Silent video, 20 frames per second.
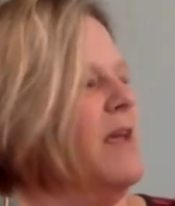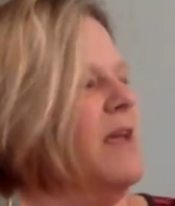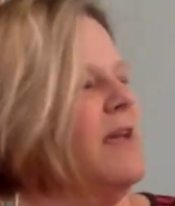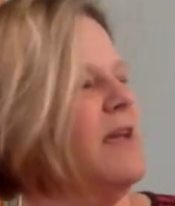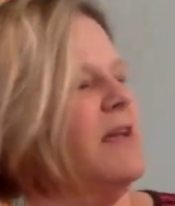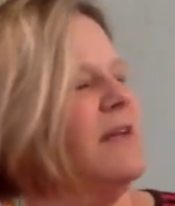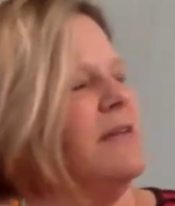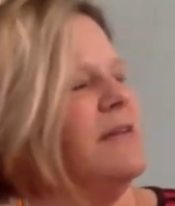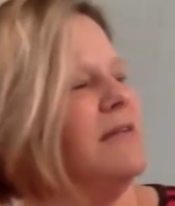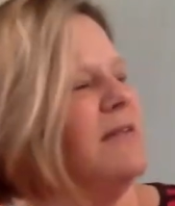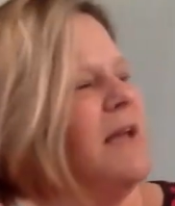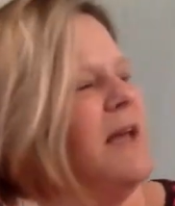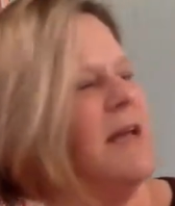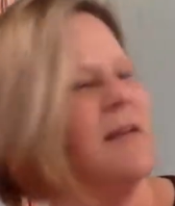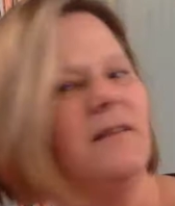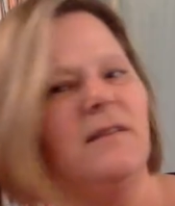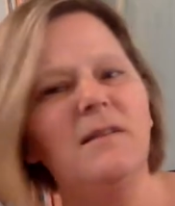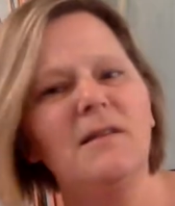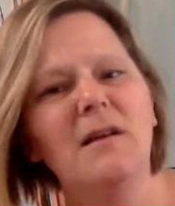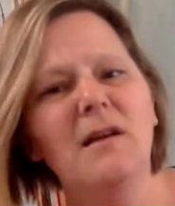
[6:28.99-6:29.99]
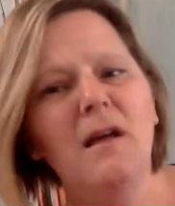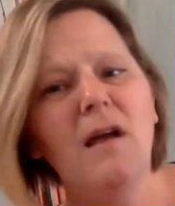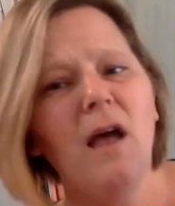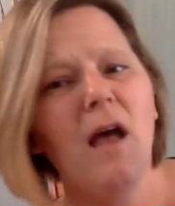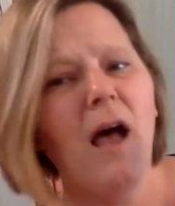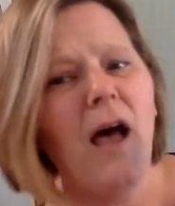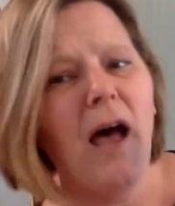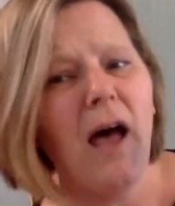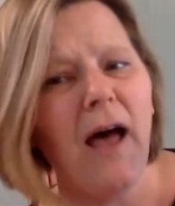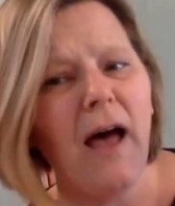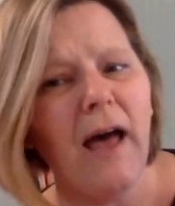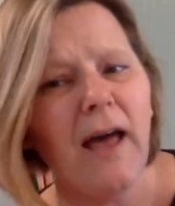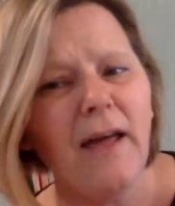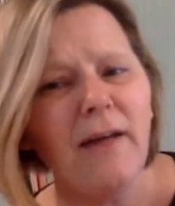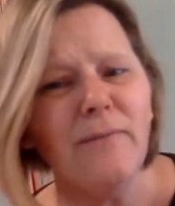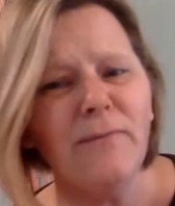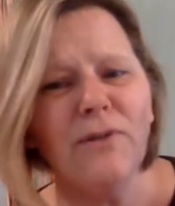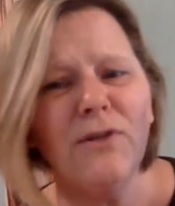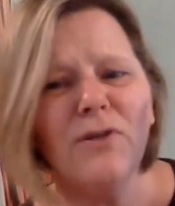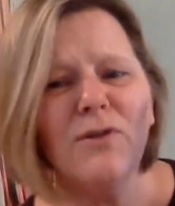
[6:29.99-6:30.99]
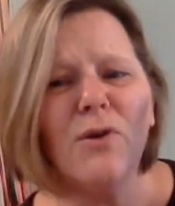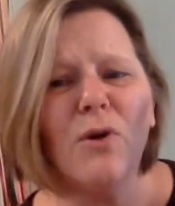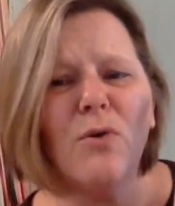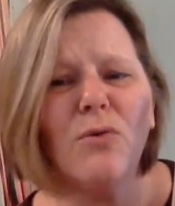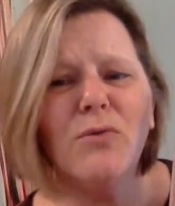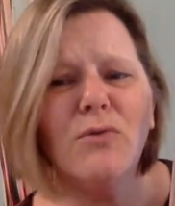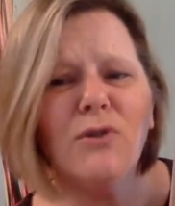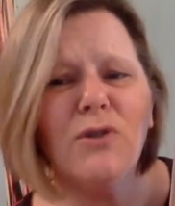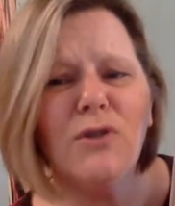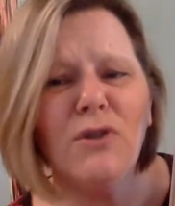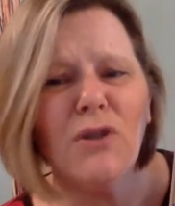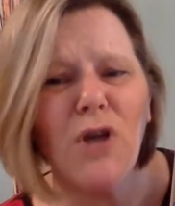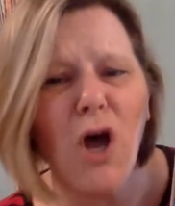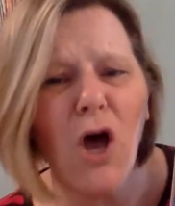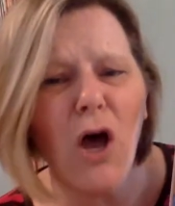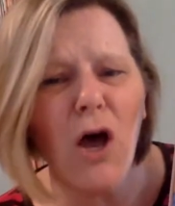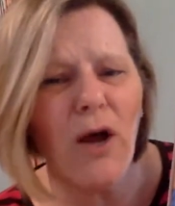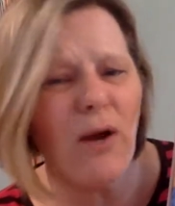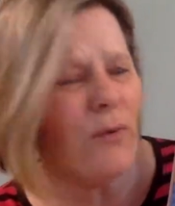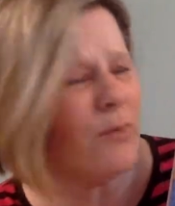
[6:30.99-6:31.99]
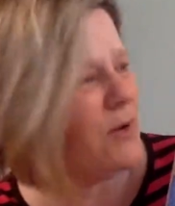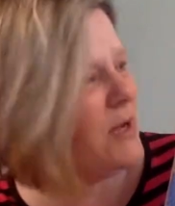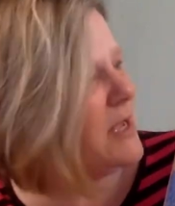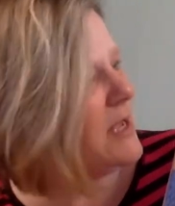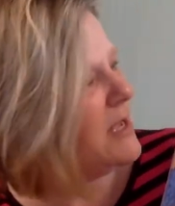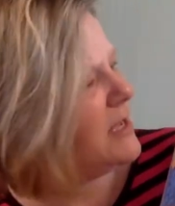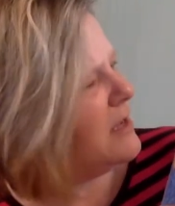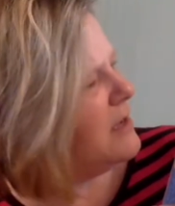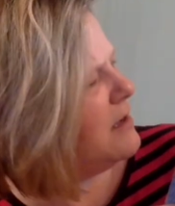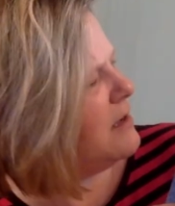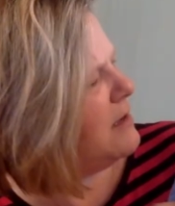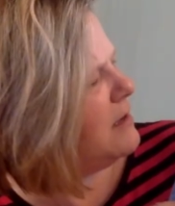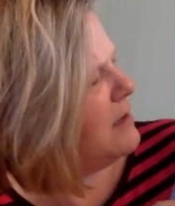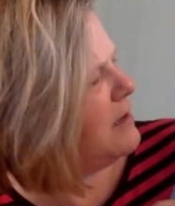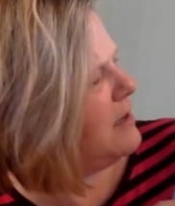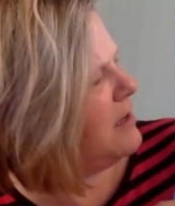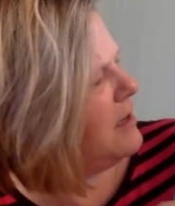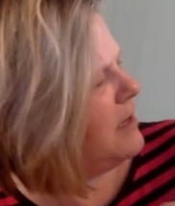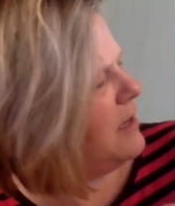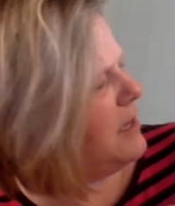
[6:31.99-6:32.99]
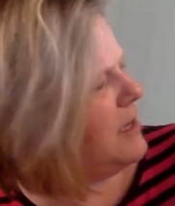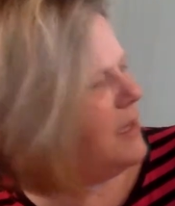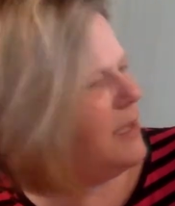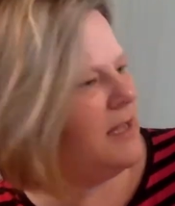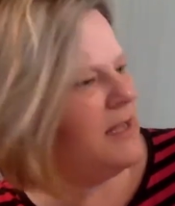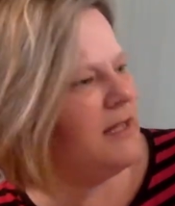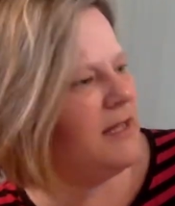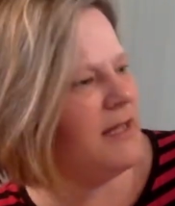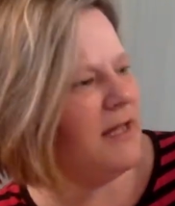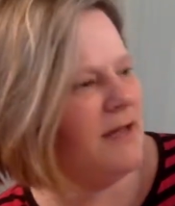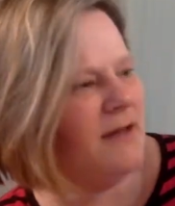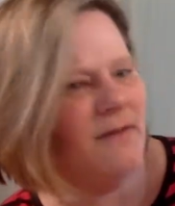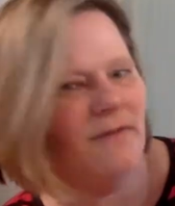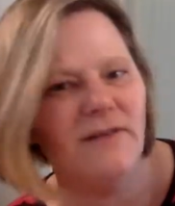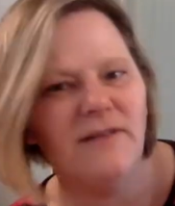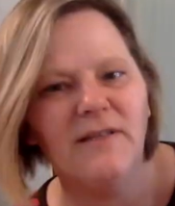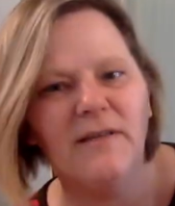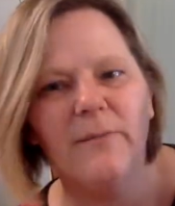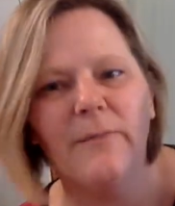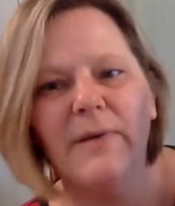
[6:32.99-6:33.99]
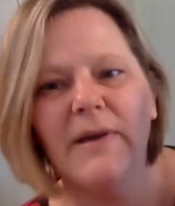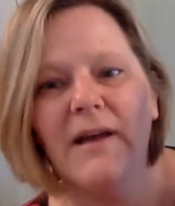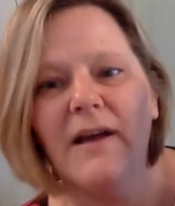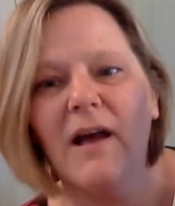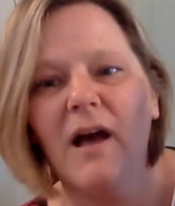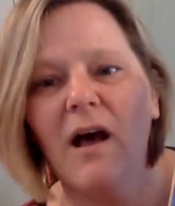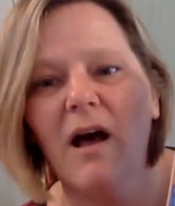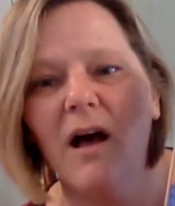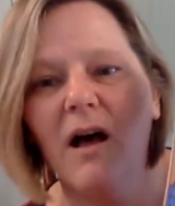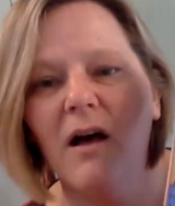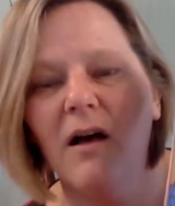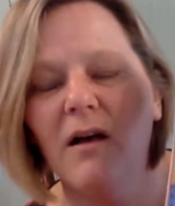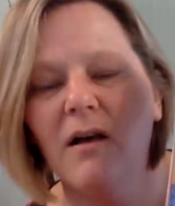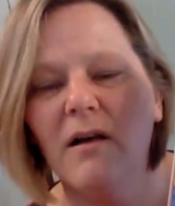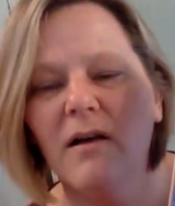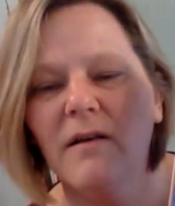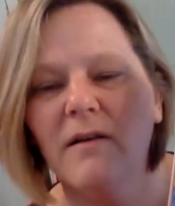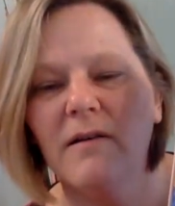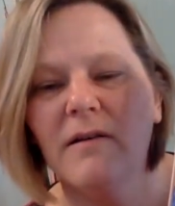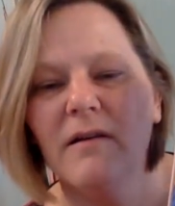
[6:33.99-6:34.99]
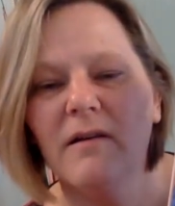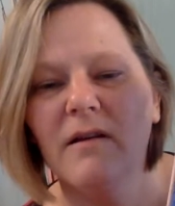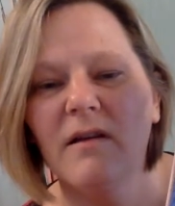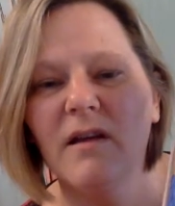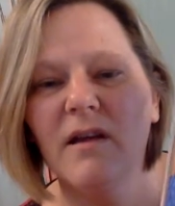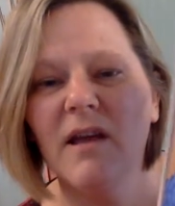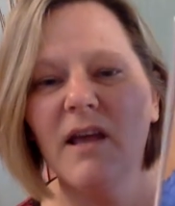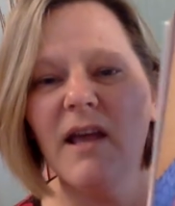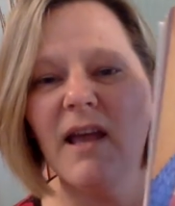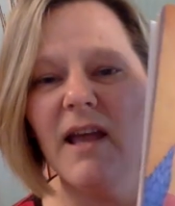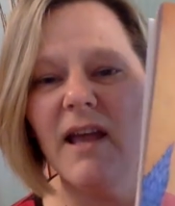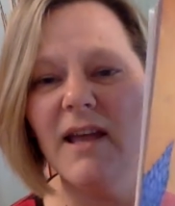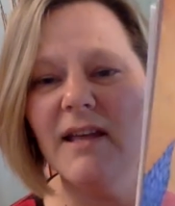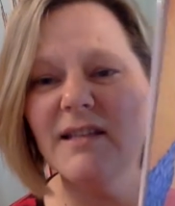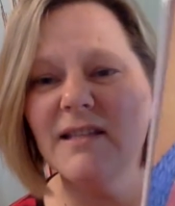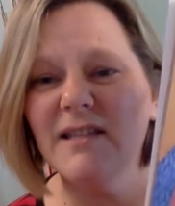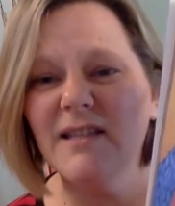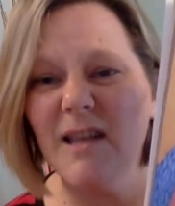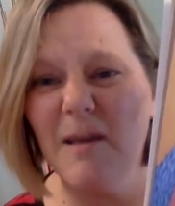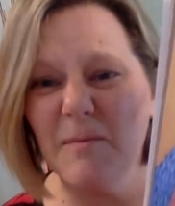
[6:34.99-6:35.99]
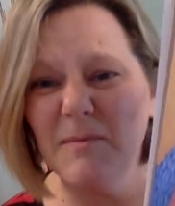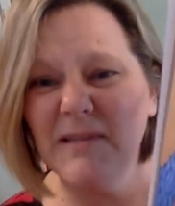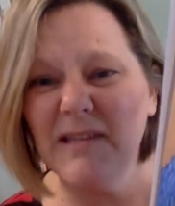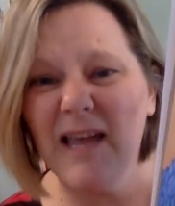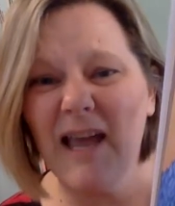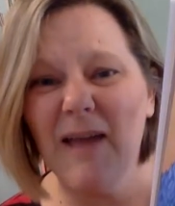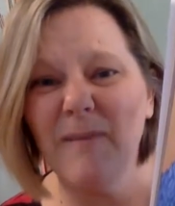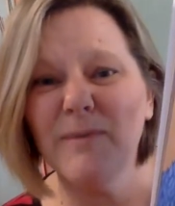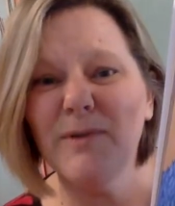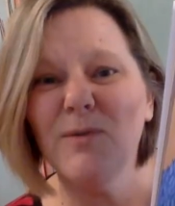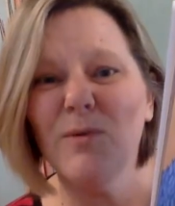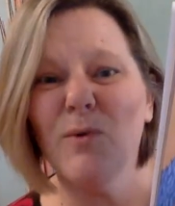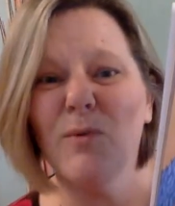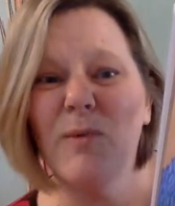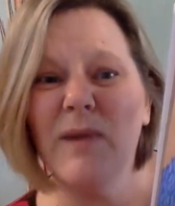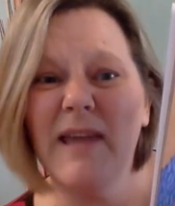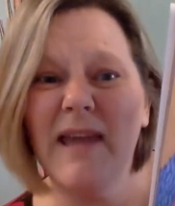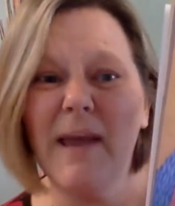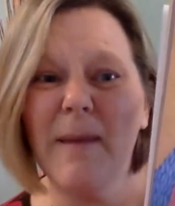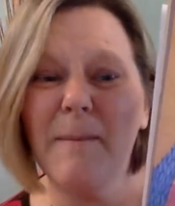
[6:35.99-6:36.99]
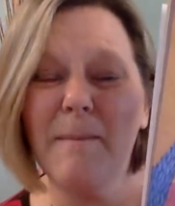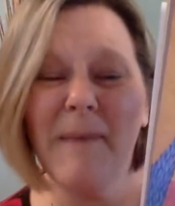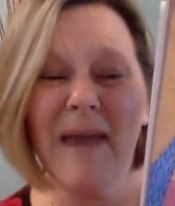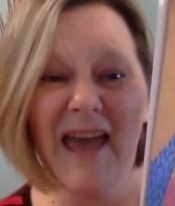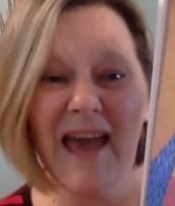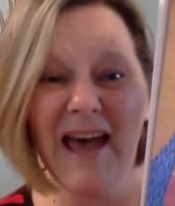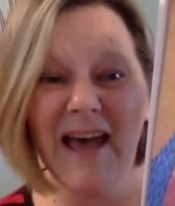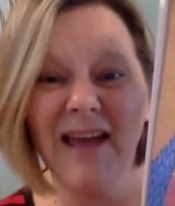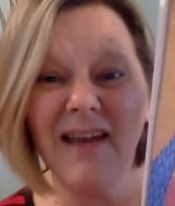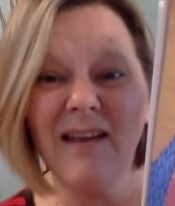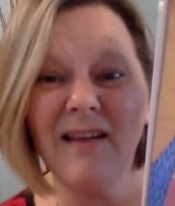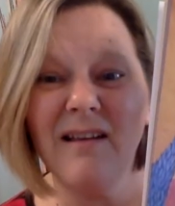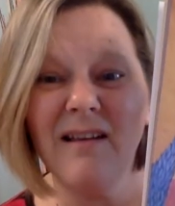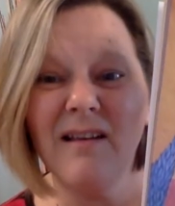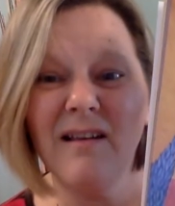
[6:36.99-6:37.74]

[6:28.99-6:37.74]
He says, "I'm so sorry." He gives a big hug. And sometimes when we get mad